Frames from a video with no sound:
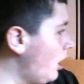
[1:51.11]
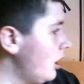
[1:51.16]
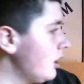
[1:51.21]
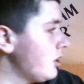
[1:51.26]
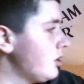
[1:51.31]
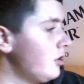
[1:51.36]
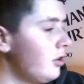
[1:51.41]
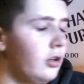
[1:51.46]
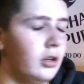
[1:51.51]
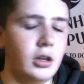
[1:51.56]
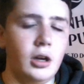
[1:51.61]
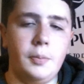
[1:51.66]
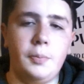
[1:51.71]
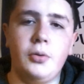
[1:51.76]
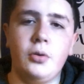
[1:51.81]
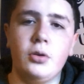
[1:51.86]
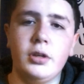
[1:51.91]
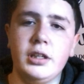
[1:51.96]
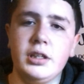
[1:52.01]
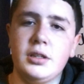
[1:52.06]
Arsenal are
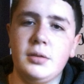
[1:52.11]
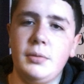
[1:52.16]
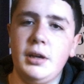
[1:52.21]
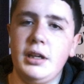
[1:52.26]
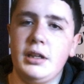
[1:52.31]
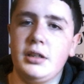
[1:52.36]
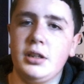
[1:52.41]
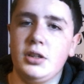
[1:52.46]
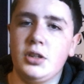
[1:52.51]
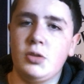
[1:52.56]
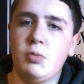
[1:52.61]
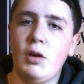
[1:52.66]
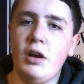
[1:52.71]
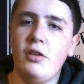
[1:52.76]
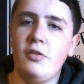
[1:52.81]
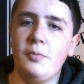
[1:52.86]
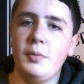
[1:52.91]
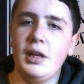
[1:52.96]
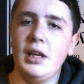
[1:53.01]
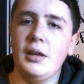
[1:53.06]
poised to make a
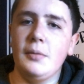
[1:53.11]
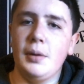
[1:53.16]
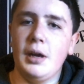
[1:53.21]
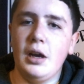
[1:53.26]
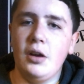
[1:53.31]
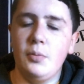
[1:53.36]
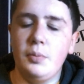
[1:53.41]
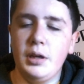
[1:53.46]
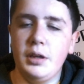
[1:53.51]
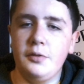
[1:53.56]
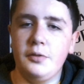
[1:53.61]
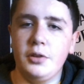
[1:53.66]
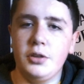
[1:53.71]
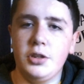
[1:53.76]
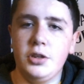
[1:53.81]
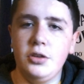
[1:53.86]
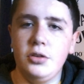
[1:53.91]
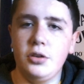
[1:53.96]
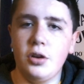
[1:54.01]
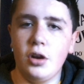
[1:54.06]
£12 million bid for
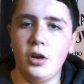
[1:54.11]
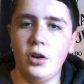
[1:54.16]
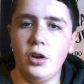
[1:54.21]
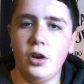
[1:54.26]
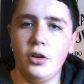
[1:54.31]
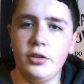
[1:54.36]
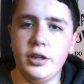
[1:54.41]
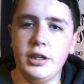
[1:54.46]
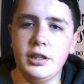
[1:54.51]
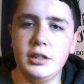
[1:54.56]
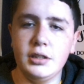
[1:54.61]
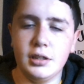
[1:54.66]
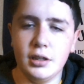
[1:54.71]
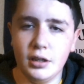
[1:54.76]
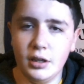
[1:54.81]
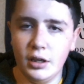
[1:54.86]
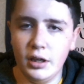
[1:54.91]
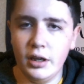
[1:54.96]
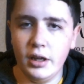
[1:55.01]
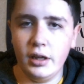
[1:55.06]
Hugo Lloris
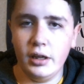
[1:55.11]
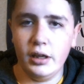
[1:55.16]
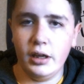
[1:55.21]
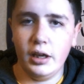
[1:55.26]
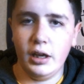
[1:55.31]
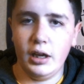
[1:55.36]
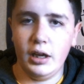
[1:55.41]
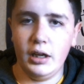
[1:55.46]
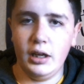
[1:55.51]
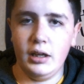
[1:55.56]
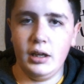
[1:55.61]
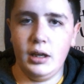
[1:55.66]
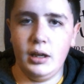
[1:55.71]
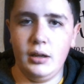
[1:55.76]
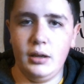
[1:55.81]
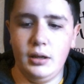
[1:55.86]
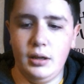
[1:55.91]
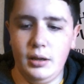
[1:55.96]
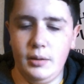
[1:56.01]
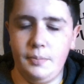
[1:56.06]
uh,
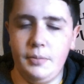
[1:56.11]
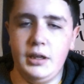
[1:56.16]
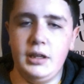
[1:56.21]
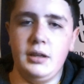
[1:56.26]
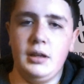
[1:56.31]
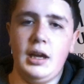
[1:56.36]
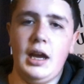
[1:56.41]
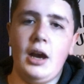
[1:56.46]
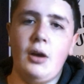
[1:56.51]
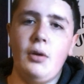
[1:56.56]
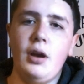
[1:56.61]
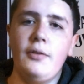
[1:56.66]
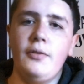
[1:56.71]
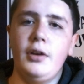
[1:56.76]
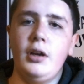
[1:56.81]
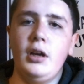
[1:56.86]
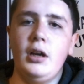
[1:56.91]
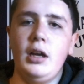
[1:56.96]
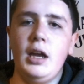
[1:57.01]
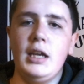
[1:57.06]
uh
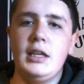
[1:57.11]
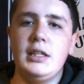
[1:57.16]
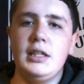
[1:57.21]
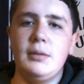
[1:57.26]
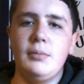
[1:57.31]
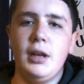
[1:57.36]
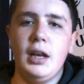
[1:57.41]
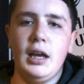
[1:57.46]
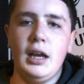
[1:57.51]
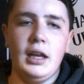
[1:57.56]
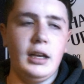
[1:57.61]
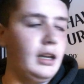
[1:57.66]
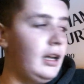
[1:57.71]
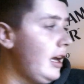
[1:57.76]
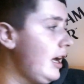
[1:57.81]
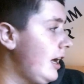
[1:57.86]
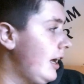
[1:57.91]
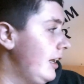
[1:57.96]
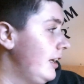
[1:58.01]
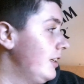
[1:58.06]
however, AC Milan
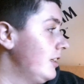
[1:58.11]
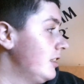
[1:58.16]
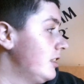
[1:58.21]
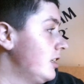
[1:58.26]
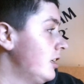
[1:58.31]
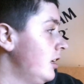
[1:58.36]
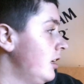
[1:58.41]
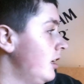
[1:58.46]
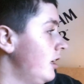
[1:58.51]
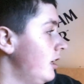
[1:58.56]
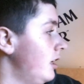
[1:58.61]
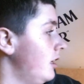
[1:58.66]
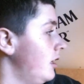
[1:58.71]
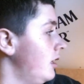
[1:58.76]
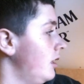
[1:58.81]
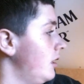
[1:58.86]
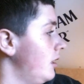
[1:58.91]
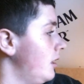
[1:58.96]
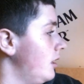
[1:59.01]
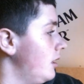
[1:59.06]
and
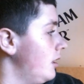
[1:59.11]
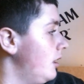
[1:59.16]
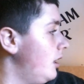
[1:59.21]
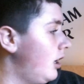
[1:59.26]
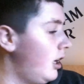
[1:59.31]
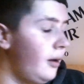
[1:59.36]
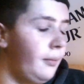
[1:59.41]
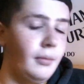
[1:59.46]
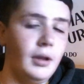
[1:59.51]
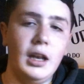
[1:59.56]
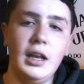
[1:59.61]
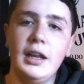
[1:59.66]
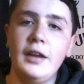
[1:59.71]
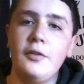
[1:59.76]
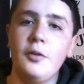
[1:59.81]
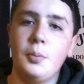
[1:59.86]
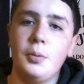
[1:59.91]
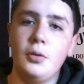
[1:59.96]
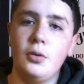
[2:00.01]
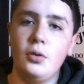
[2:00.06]
um,
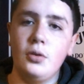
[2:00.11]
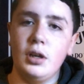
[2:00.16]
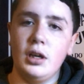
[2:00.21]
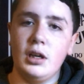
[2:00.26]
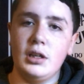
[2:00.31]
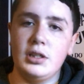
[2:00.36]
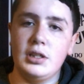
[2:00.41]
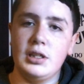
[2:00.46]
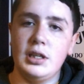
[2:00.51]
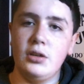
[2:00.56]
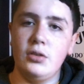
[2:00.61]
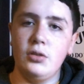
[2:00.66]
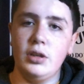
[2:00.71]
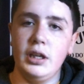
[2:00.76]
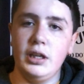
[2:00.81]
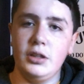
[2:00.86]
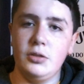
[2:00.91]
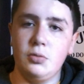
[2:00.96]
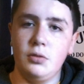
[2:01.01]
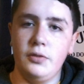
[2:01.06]
Liverpool are still
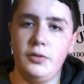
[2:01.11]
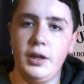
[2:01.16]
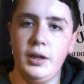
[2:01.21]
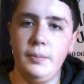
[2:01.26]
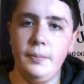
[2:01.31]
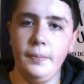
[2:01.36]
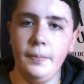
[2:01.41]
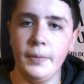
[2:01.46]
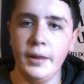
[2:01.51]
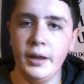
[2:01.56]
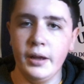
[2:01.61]
linked with him.